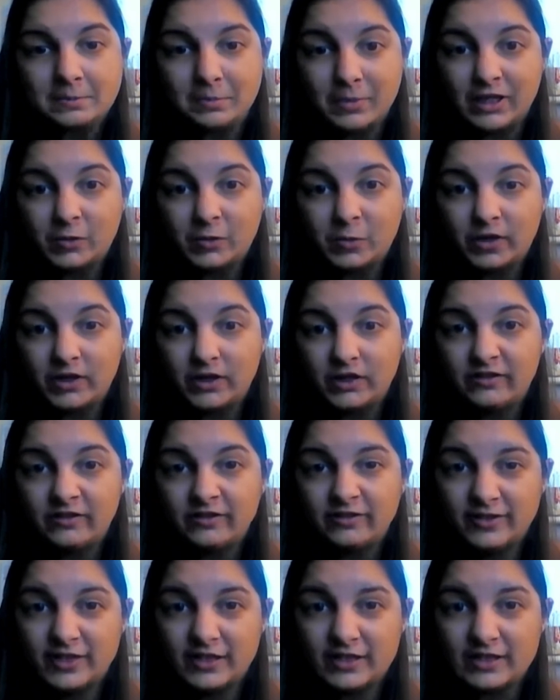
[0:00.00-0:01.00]
make one that
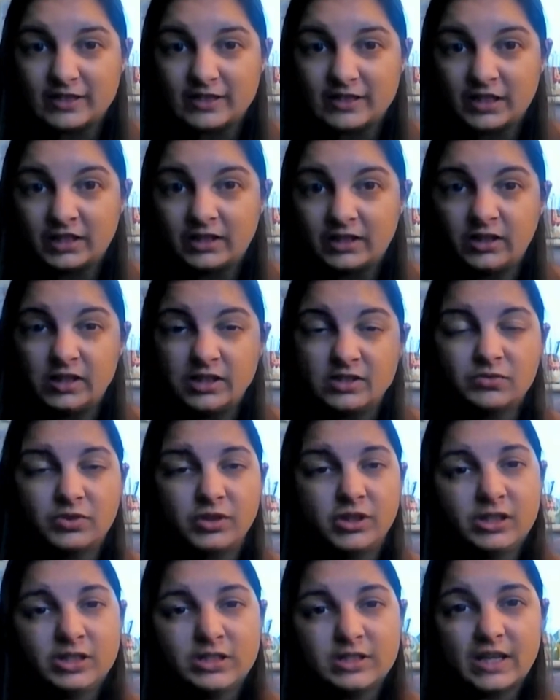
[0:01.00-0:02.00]
fits. And it's
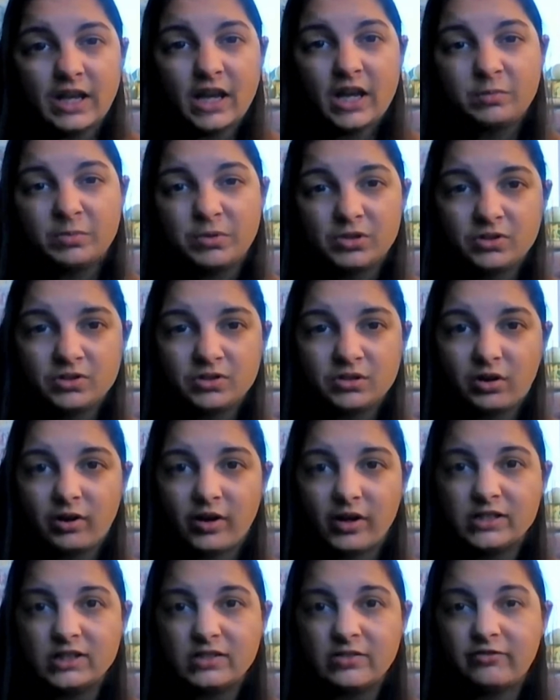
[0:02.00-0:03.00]
really sad because
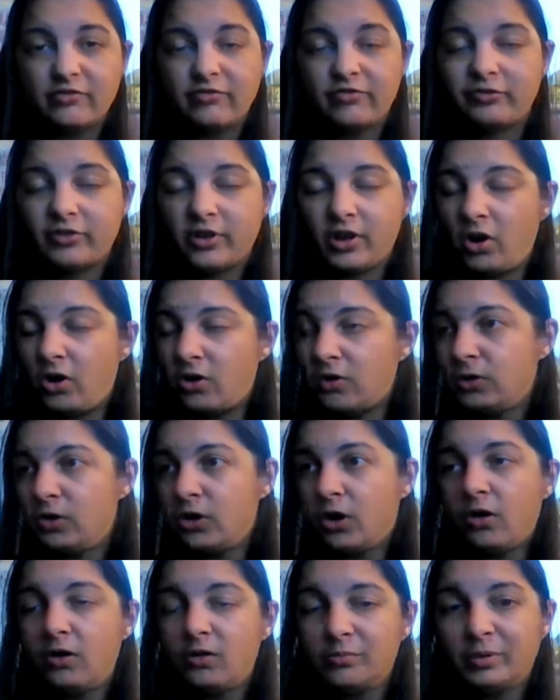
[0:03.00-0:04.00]
I'd Hong
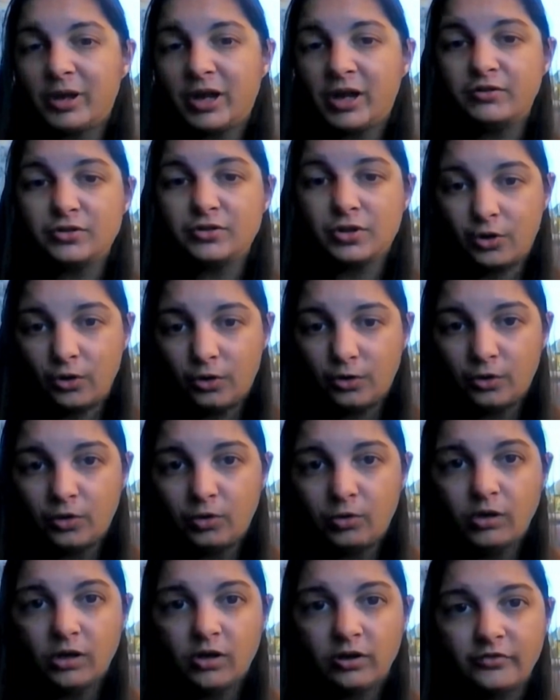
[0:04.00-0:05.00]
Kong bound
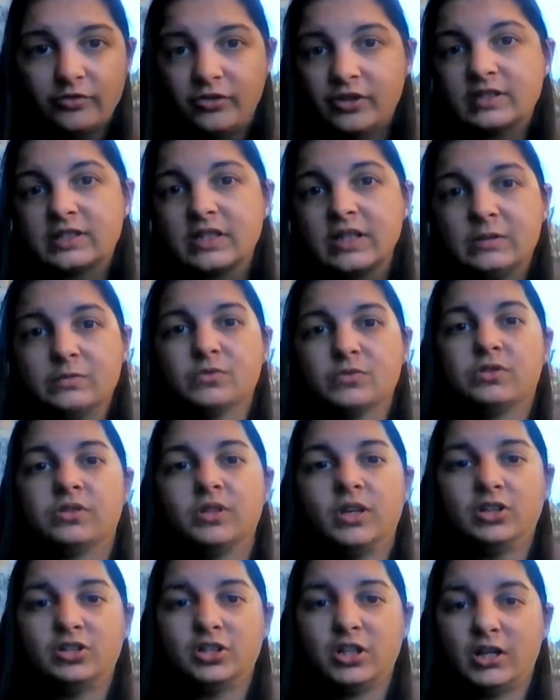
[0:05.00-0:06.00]
all of the seams on
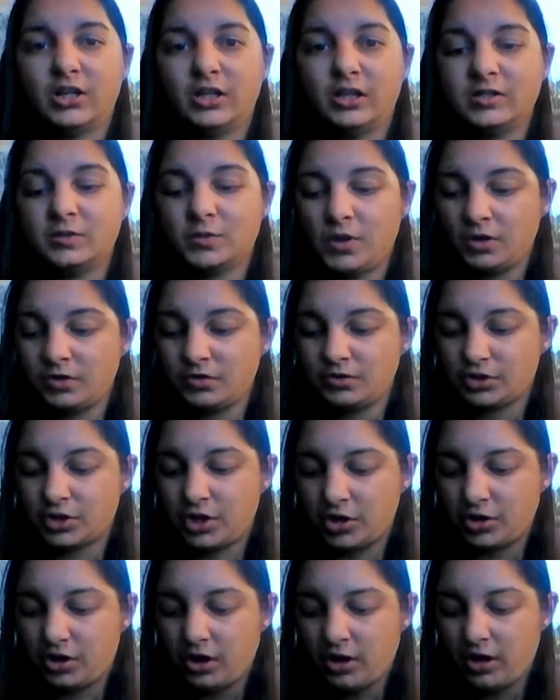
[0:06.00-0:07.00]
that jacket as well.
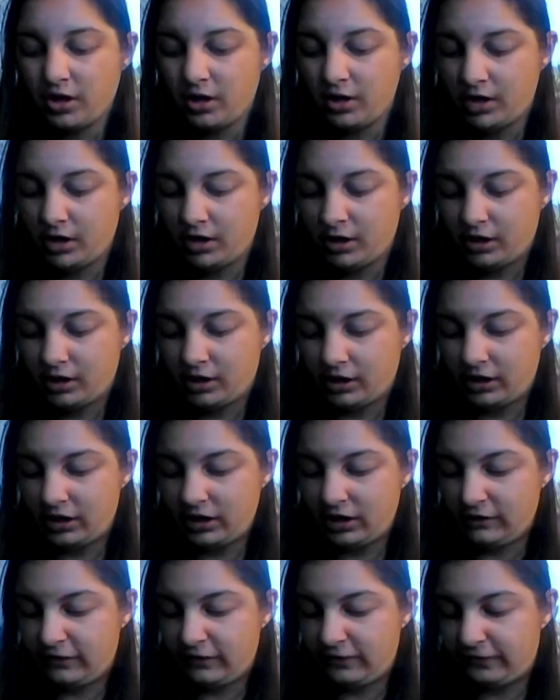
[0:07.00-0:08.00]
So
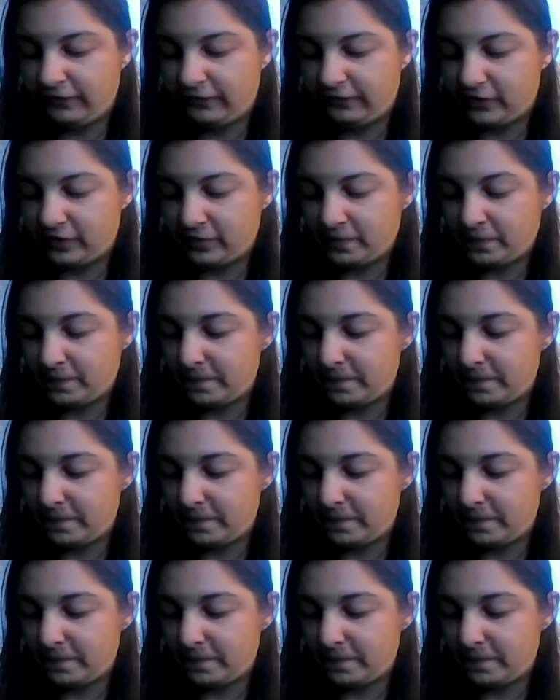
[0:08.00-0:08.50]
if